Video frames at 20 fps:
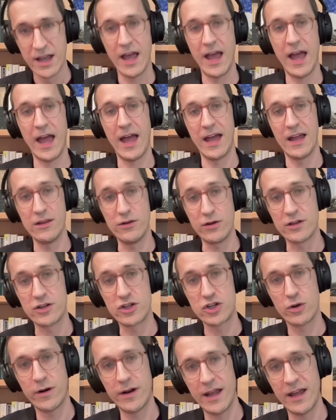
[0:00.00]
And mm-hmm. you can
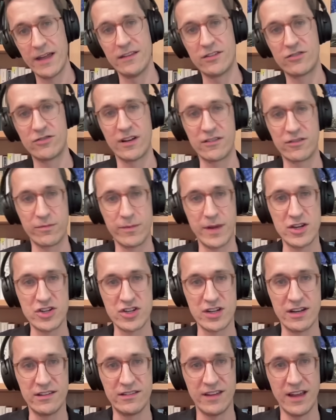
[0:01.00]
shorthand this transformation
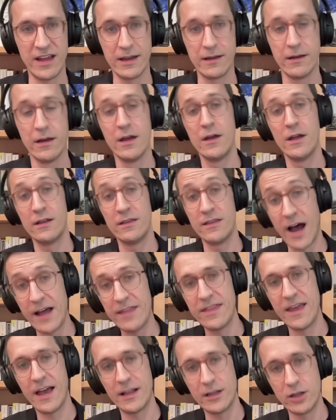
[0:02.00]
as saying,
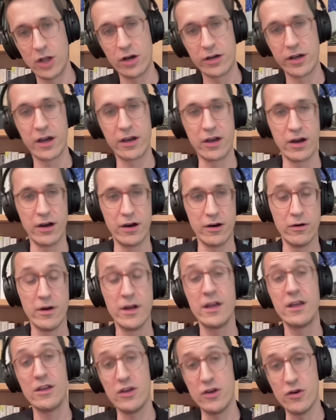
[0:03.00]
not that long ago,
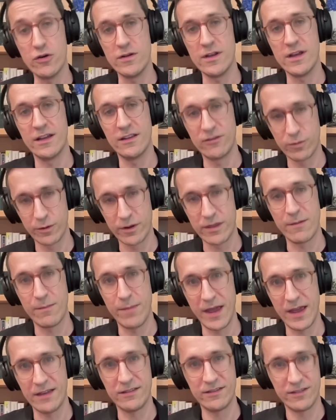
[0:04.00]
unions were the
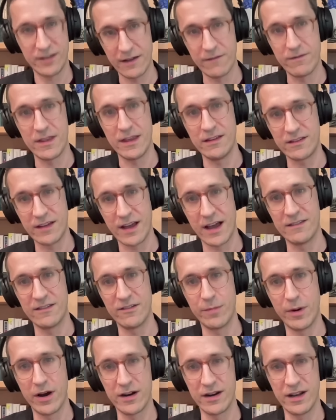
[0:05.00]
base of these kinds
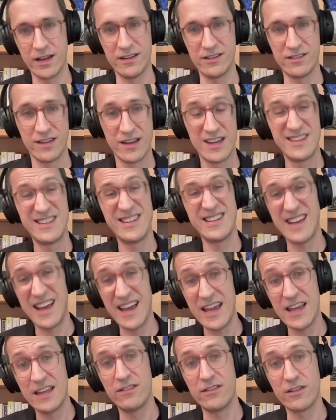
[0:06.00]
of parties.
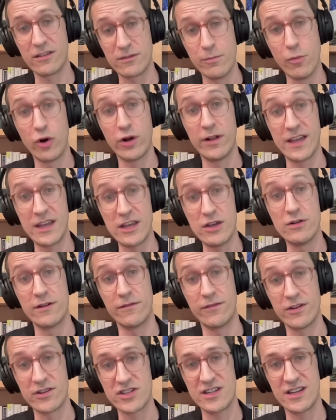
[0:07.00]
Today, it looks more like
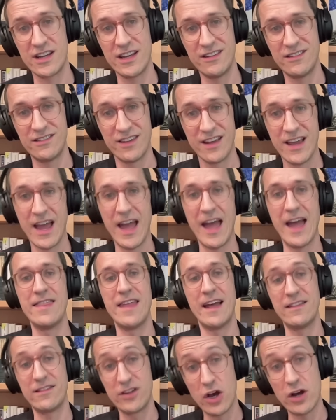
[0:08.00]
universities. And
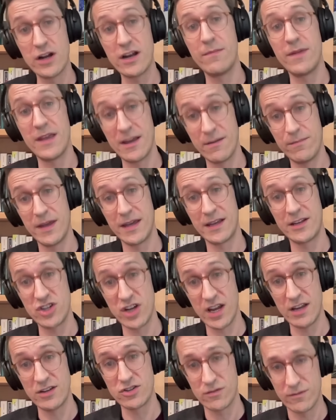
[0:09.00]
that's going to be a big
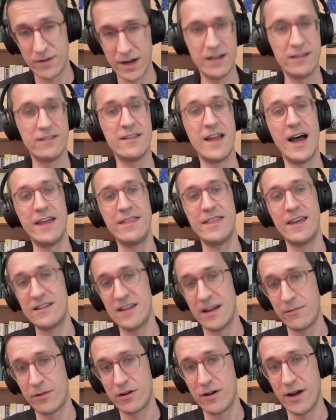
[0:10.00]
change. Right? It's not that
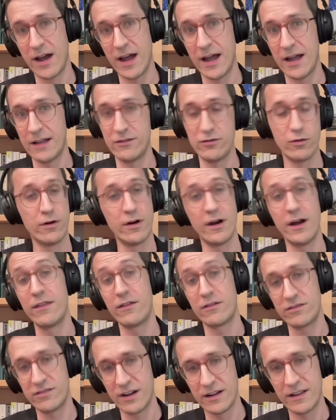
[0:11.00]
Democrats or
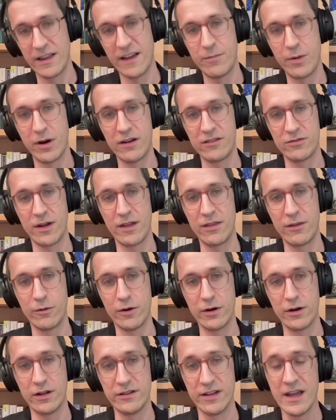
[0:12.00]
other center left parties around the
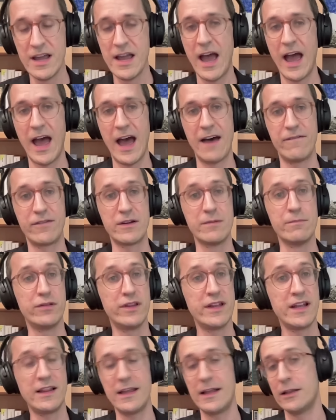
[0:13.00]
world have
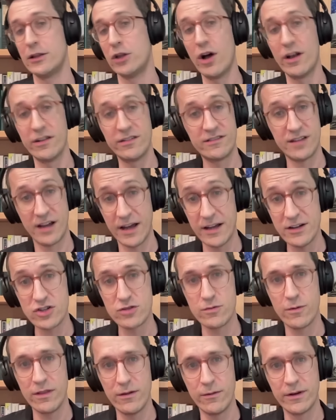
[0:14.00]
completely lost touch
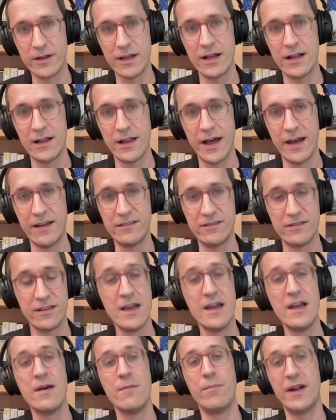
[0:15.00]
with the working class,
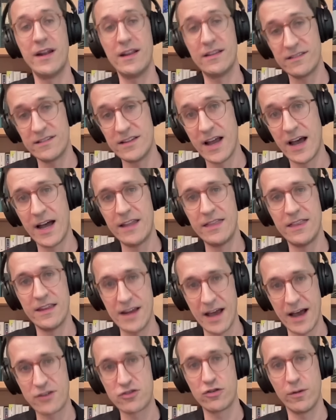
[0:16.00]
but it's not the
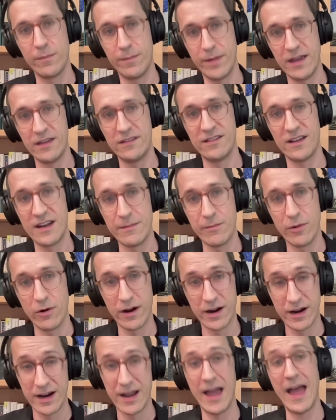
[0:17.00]
natural base
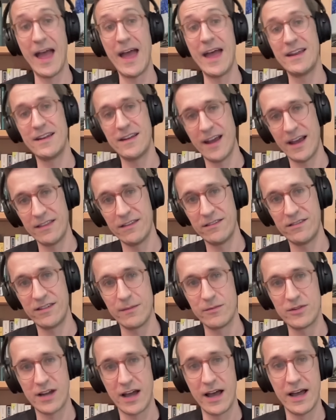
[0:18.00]
anymore. And at the
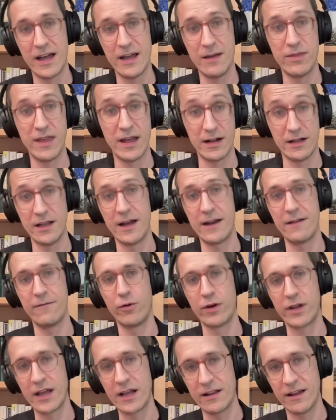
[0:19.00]
same time right. that a lot of
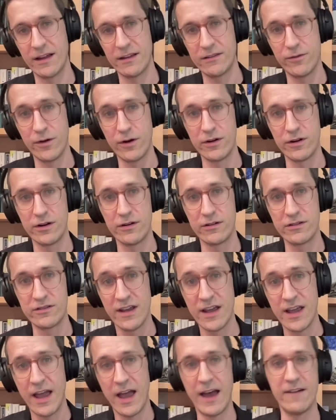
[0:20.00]
working class voters
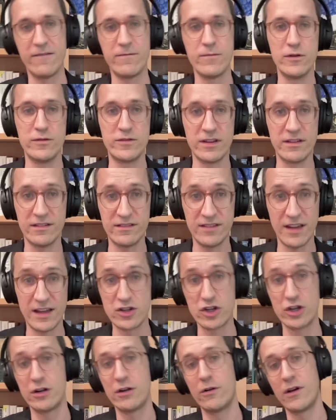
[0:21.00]
have moved to the
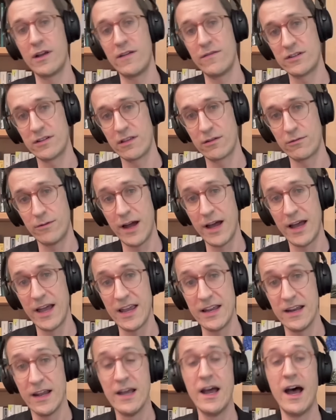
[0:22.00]
center or even to the
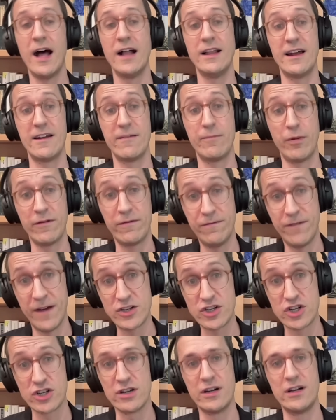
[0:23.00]
right, a lot of
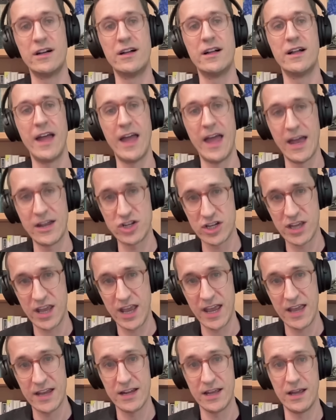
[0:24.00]
professional,
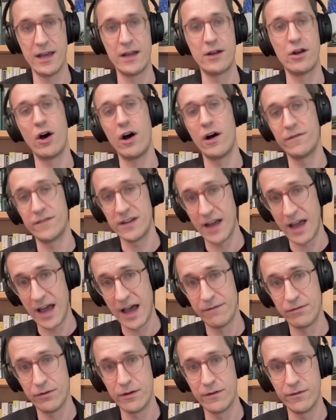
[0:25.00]
educated, often
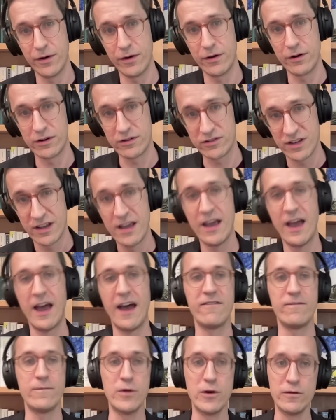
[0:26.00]
affluent voters
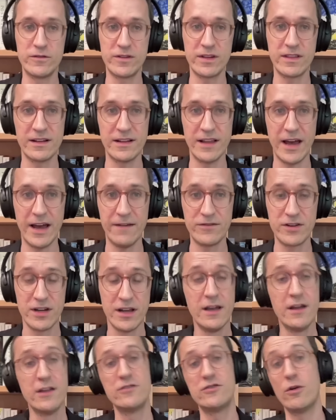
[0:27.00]
have moved to the left.
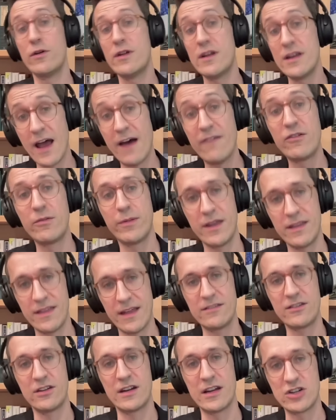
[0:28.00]
So inevitably
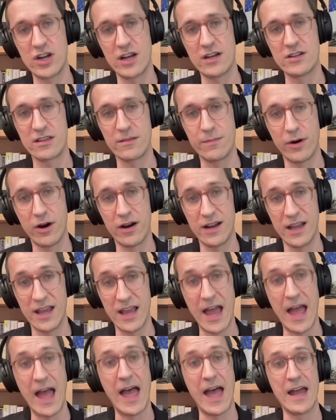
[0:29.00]
that's going to change the party.
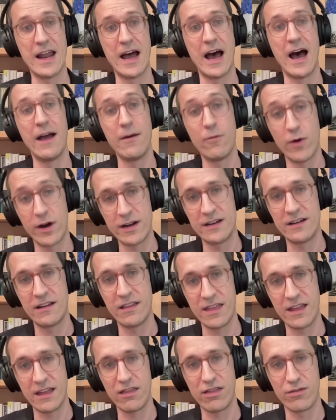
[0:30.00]
And I wanted to
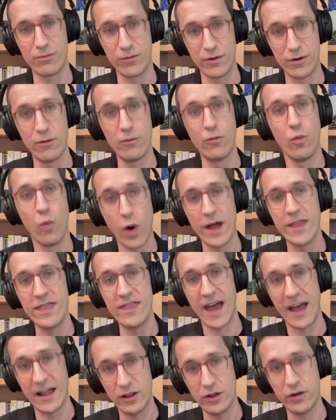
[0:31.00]
think through what
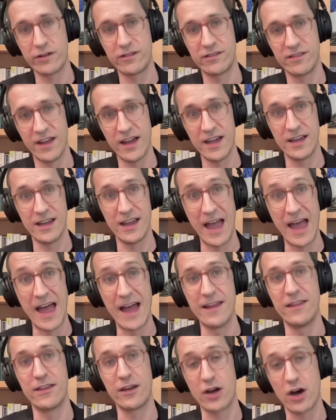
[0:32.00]
that looks like like
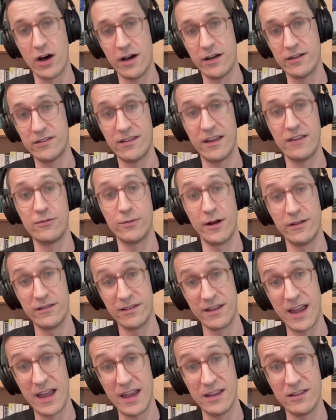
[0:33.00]
and the costs as well as the
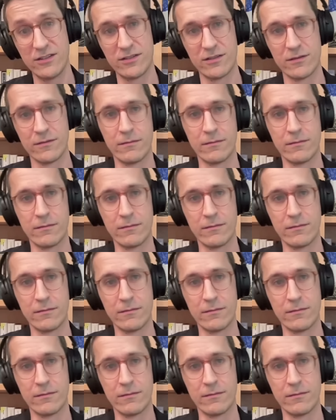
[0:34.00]
gains.